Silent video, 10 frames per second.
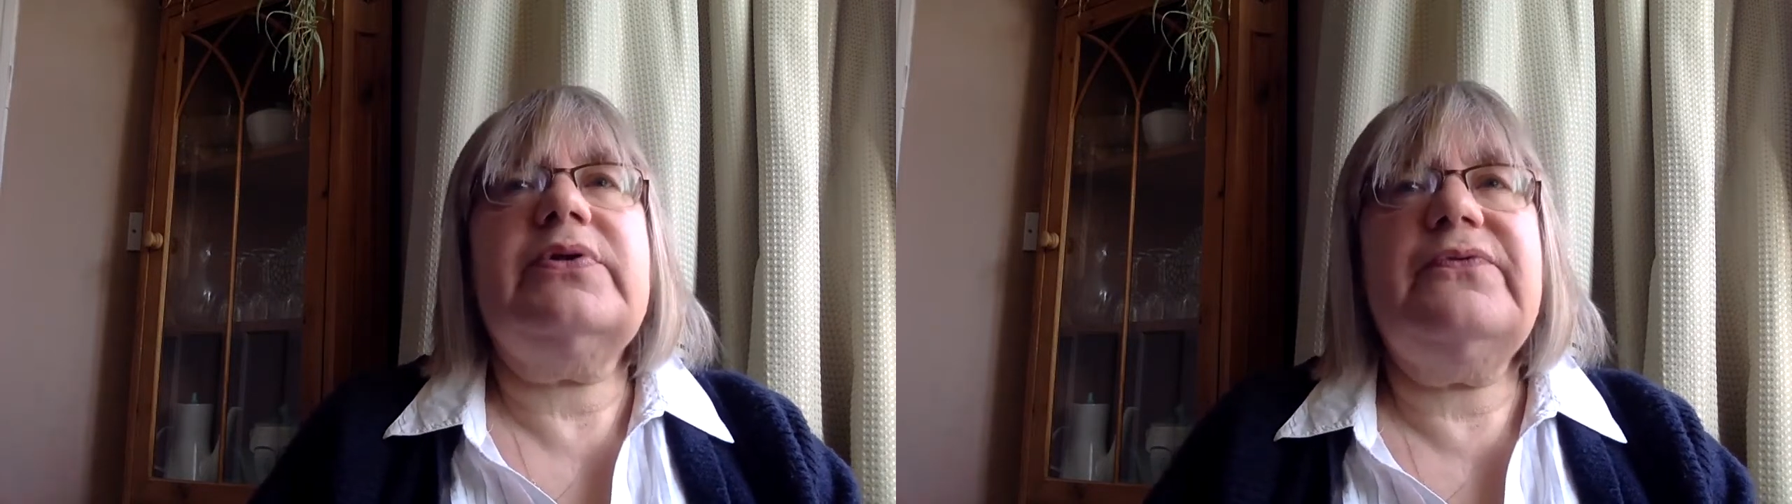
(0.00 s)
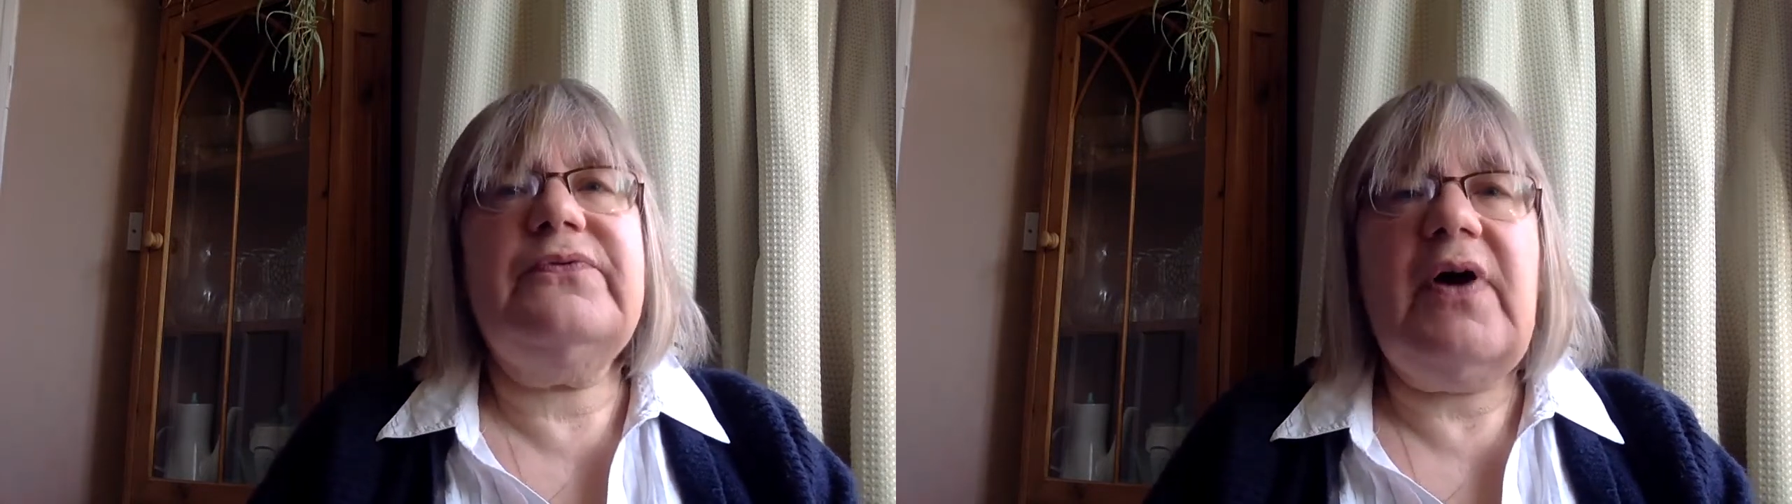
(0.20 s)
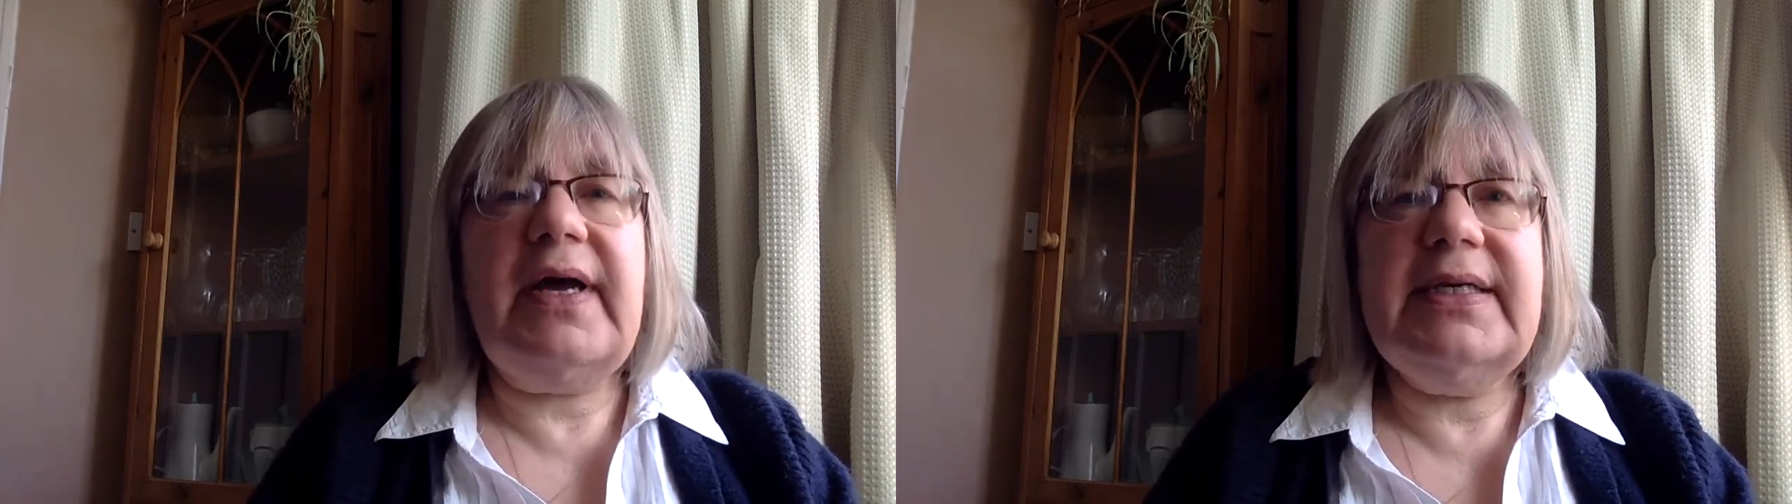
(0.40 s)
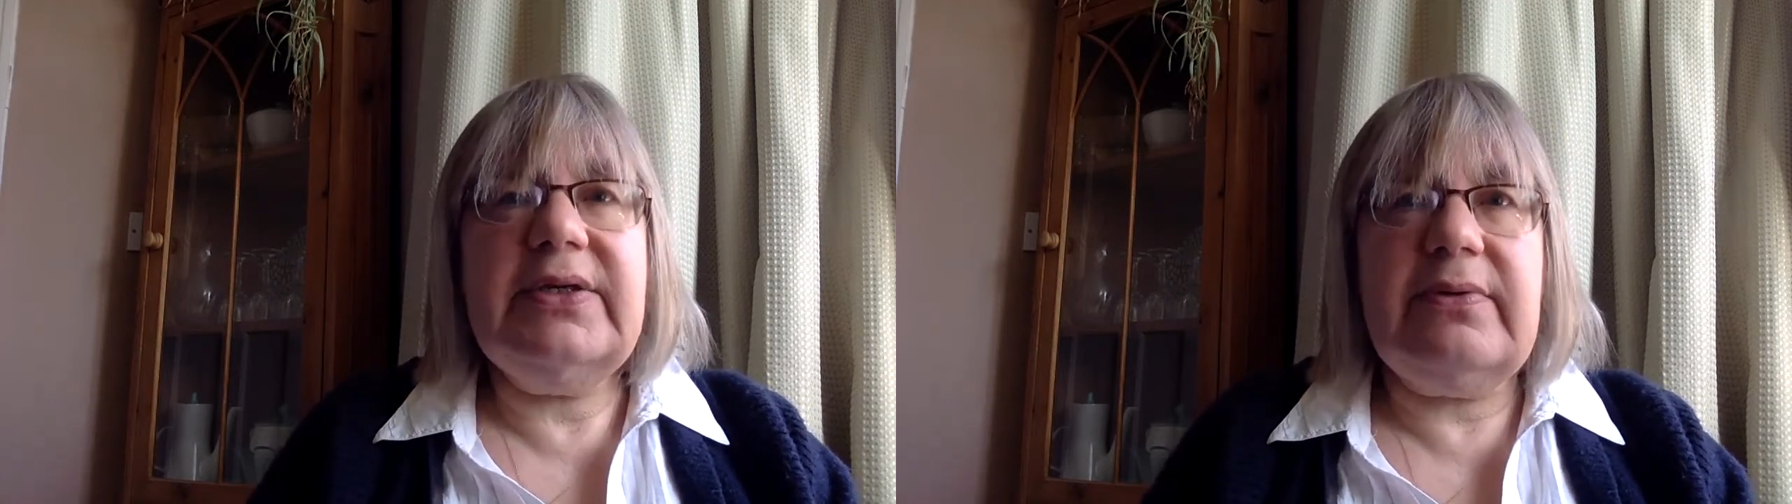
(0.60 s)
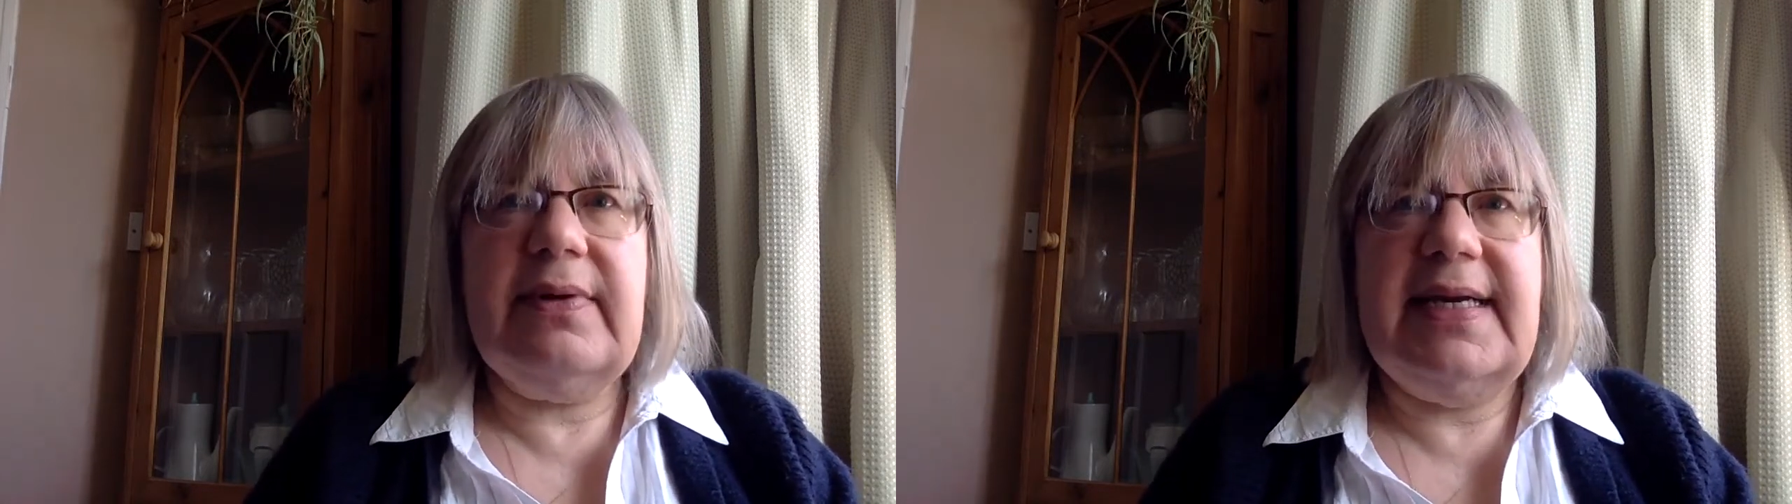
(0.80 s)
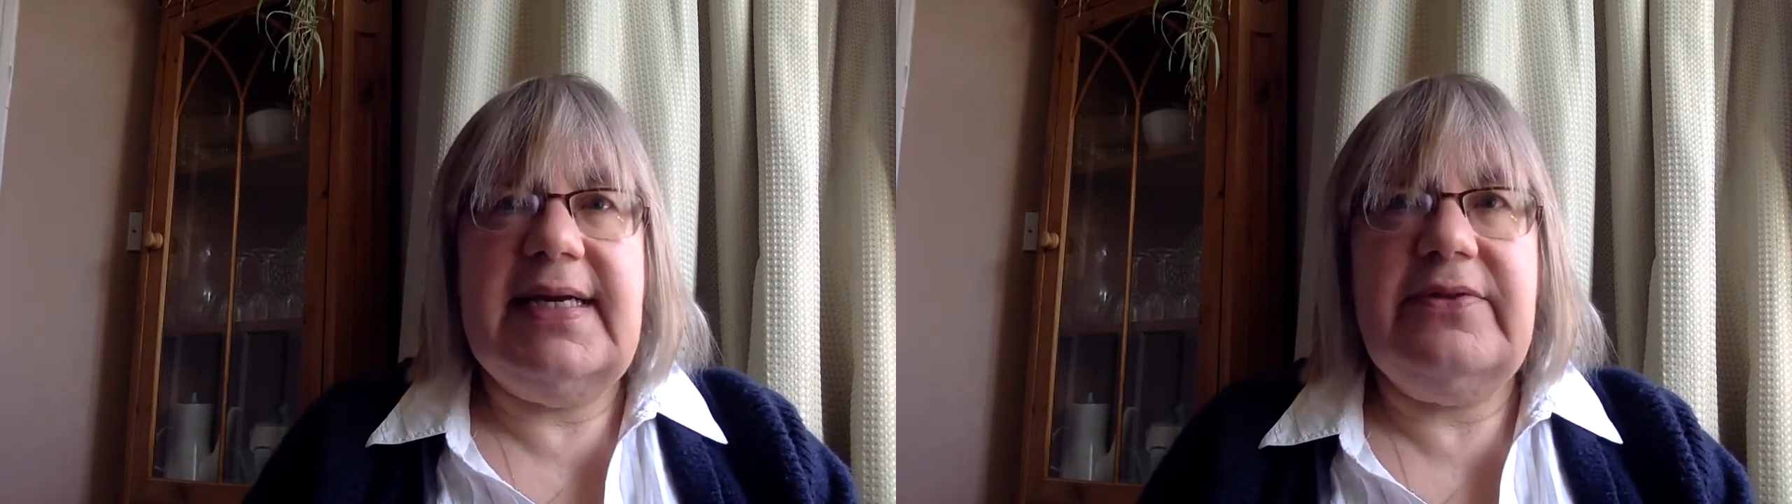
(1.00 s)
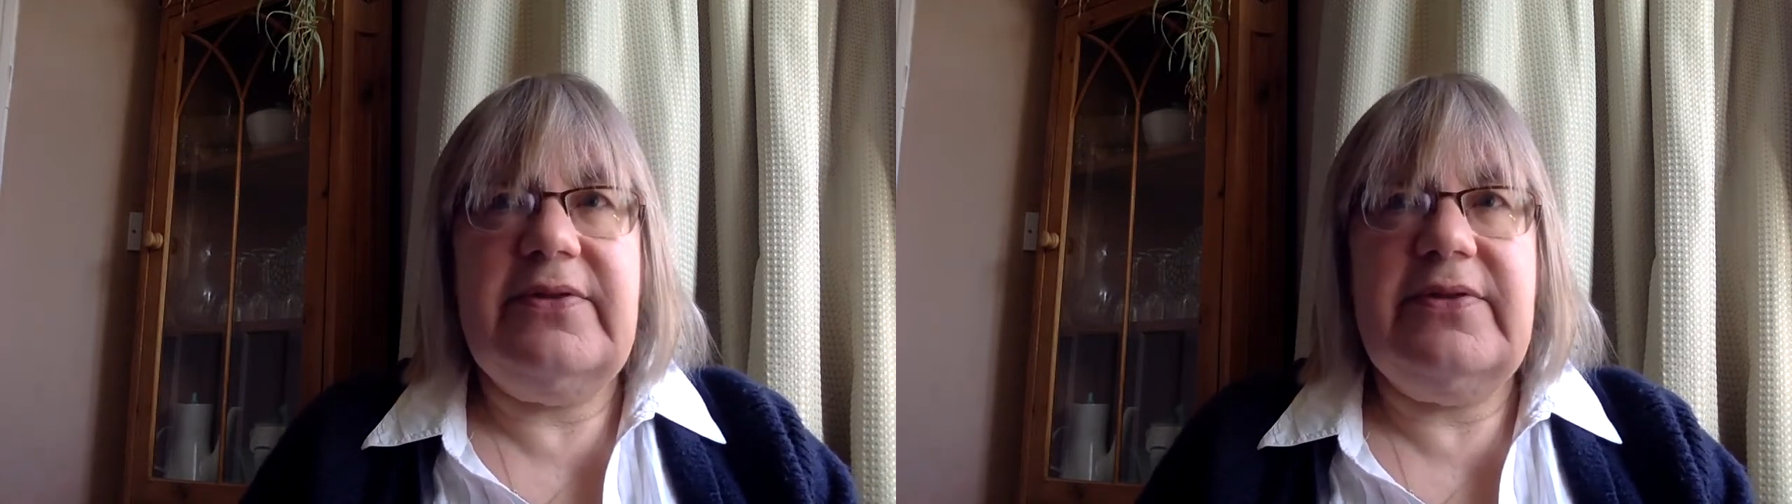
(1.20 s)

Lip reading: the finery